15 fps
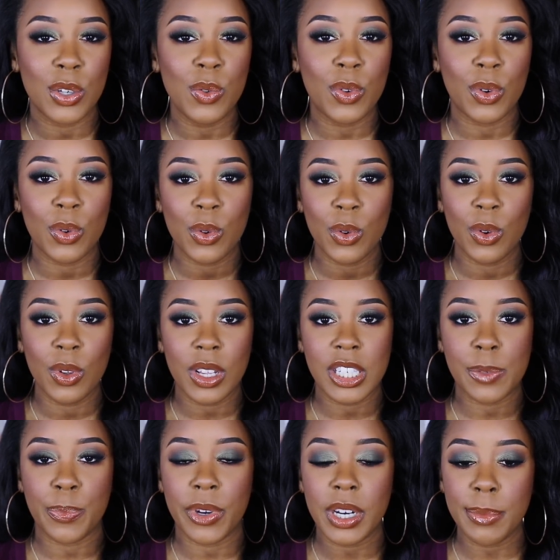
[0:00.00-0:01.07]
too cool.
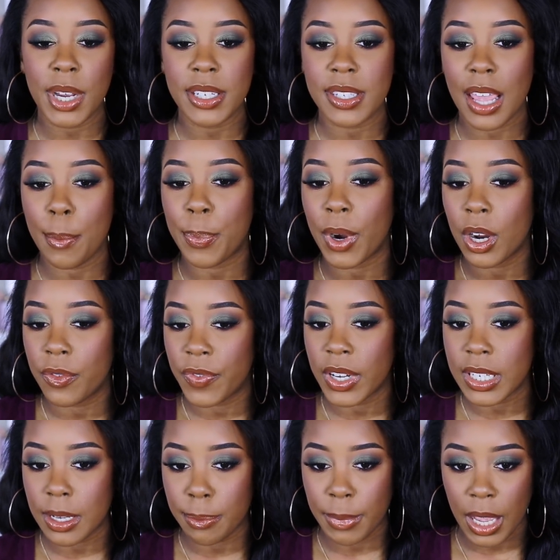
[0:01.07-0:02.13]
It's pretty much that
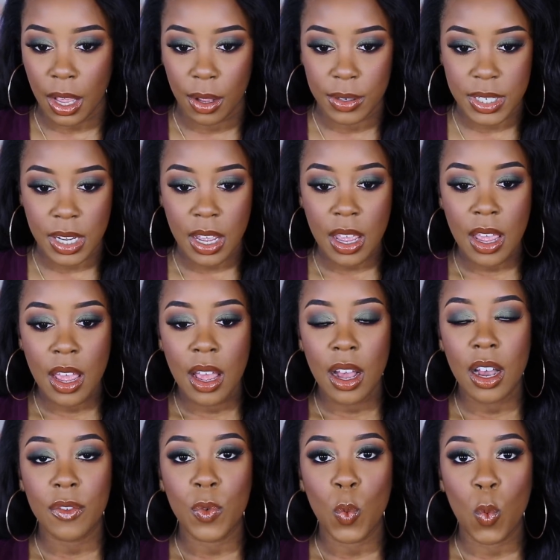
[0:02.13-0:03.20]
perfect amount
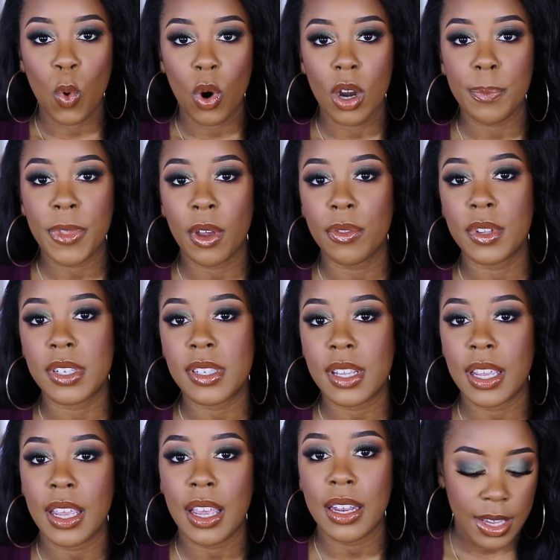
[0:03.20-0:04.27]
of warmth on the
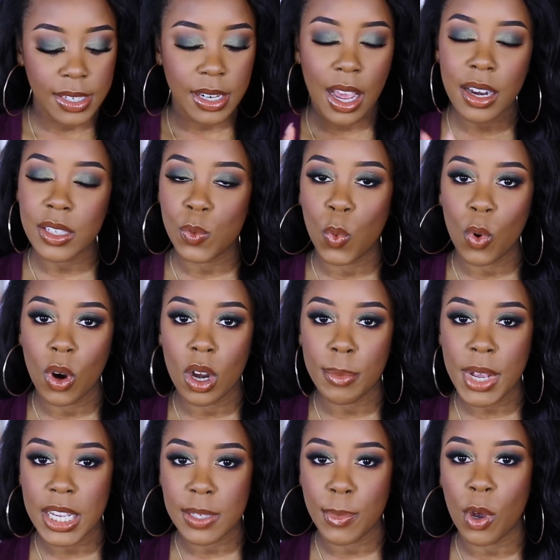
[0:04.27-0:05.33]
skin. It's not as
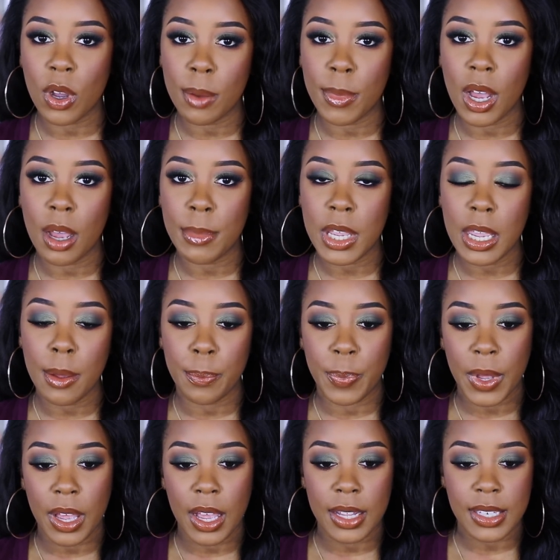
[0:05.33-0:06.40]
warm as Mocha Mami,
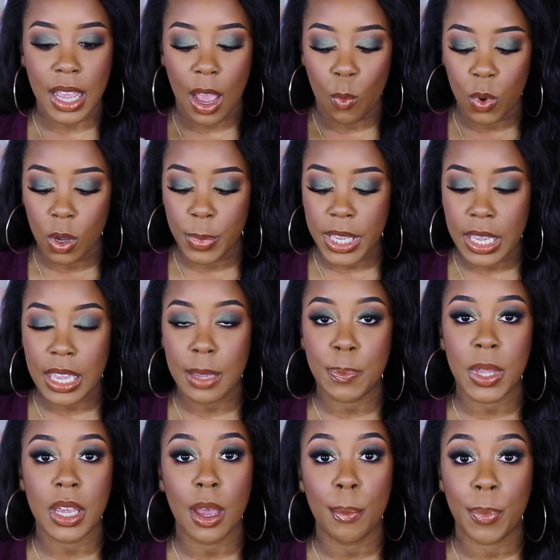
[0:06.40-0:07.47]
but I will be
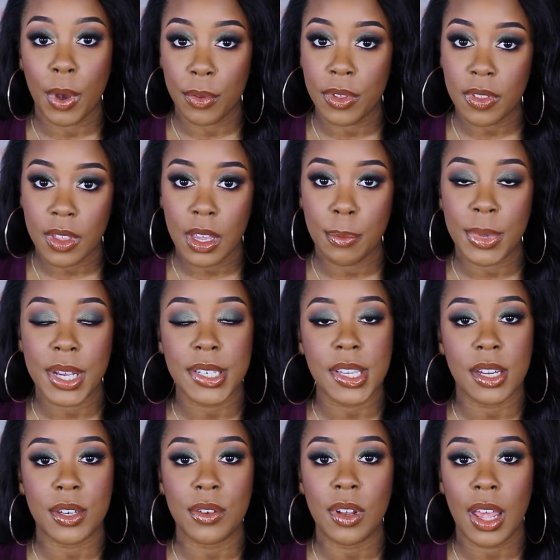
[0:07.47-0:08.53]
keeping both of them because
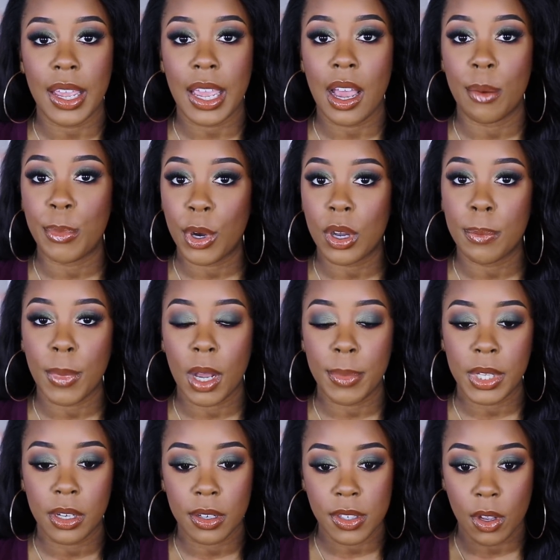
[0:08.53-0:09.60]
I do like how Mocha
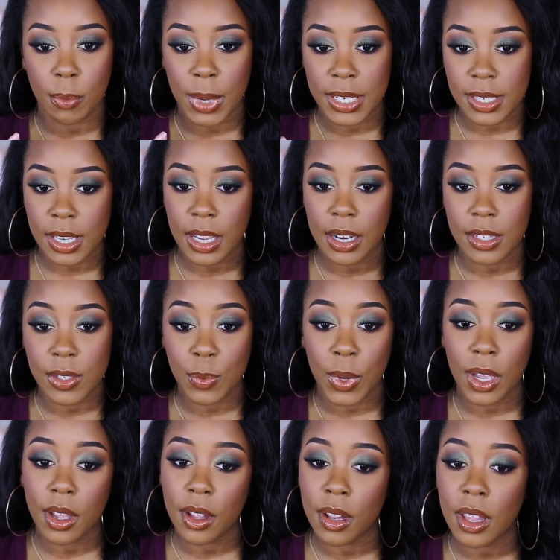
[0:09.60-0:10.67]
Mami looks on my skin as
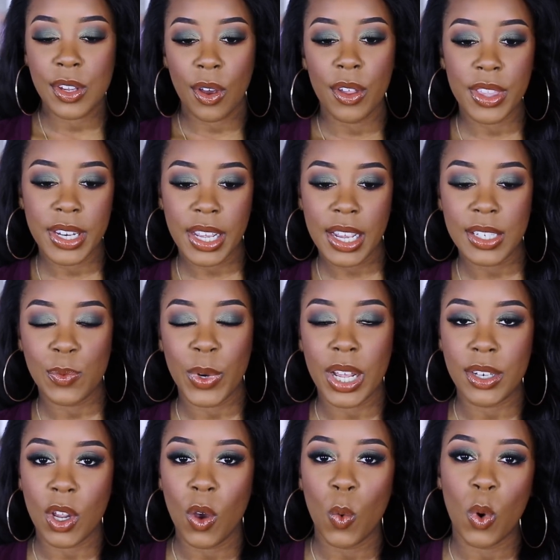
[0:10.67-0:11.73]
well. So on the days when
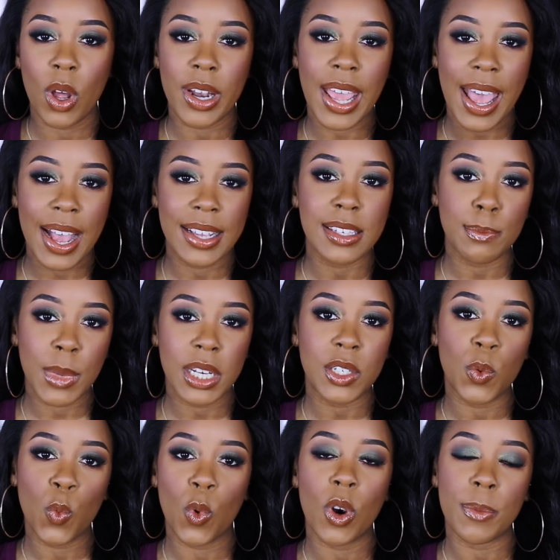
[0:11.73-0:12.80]
I don't want as
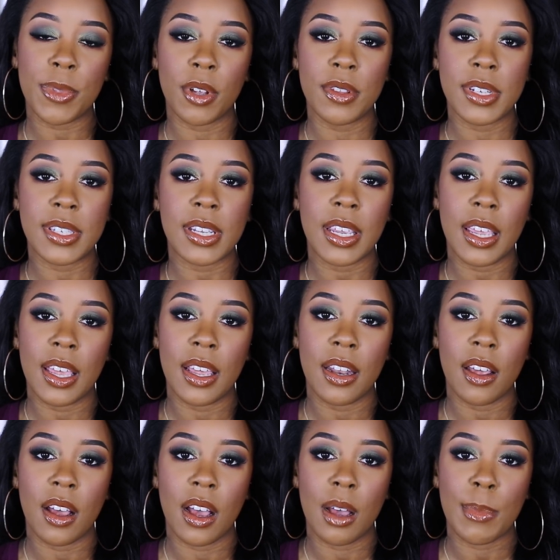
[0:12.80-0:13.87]
much warmth on the
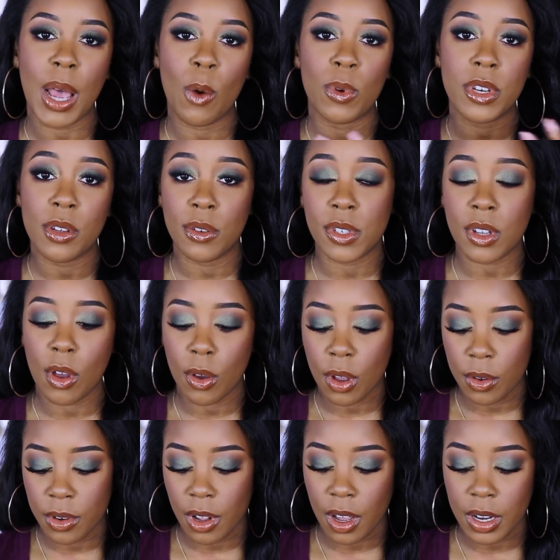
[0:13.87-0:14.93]
skin, um, I would use
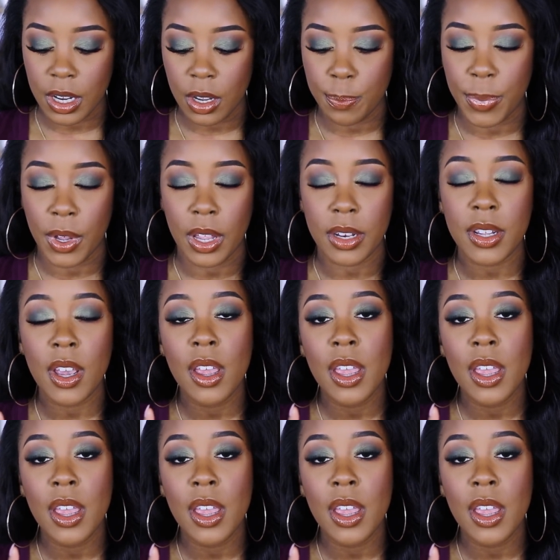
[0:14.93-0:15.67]
Coco Naughty, but